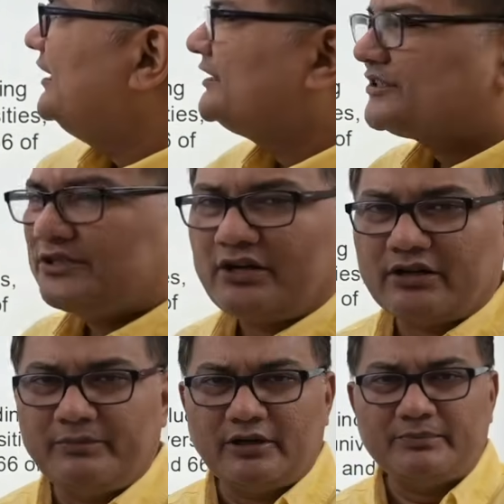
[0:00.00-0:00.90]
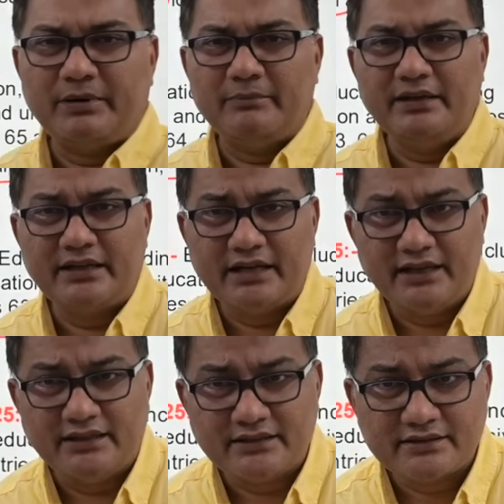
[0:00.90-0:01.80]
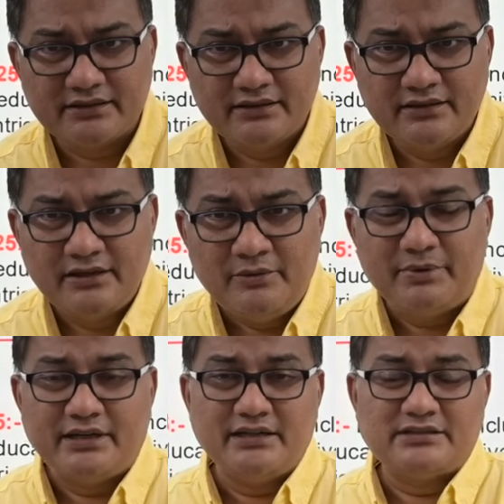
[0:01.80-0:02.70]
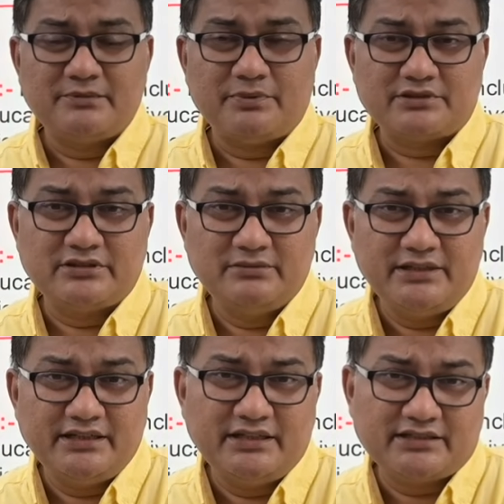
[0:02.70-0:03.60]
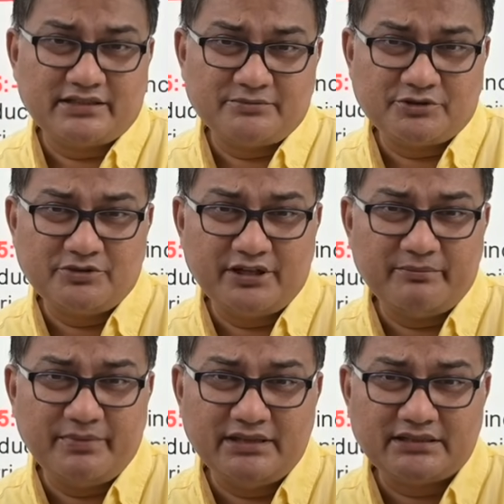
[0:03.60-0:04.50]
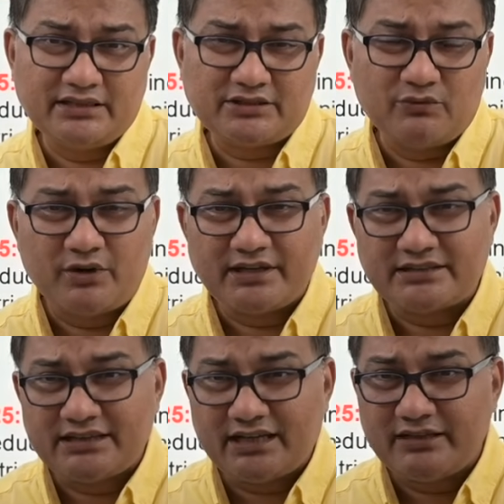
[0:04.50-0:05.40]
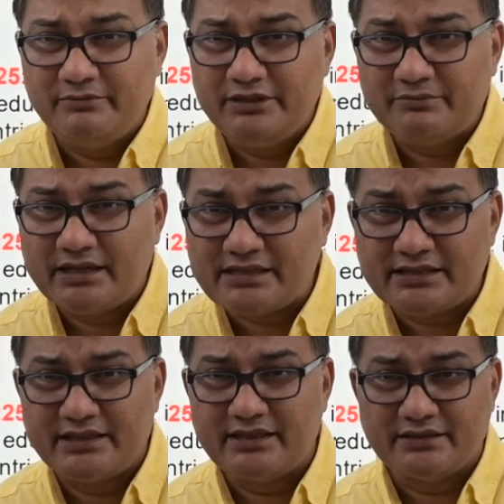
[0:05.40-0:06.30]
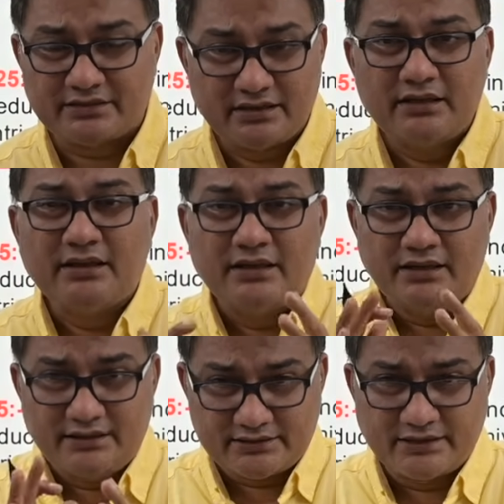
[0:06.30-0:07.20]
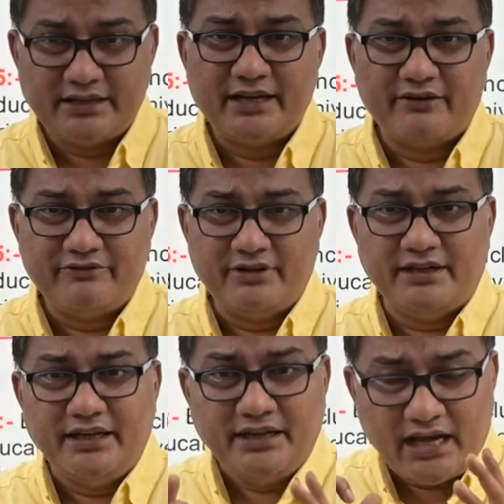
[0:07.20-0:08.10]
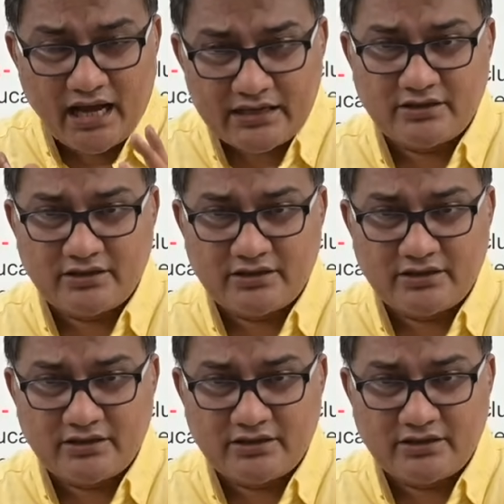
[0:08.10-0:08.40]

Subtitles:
is talk about public health. But there is a possibility that some student may say, so what exactly mean by state list? Listen carefully. In our